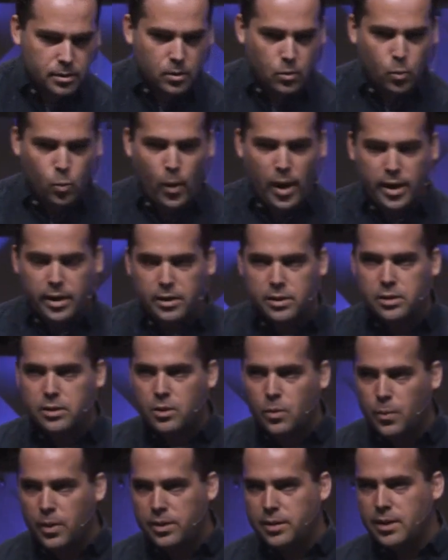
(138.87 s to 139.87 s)
waged
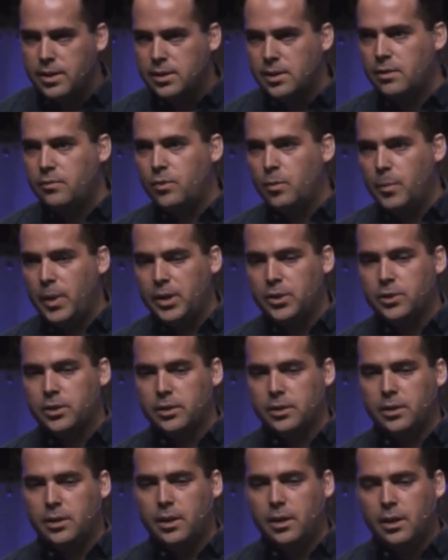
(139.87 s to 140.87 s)
with disinformation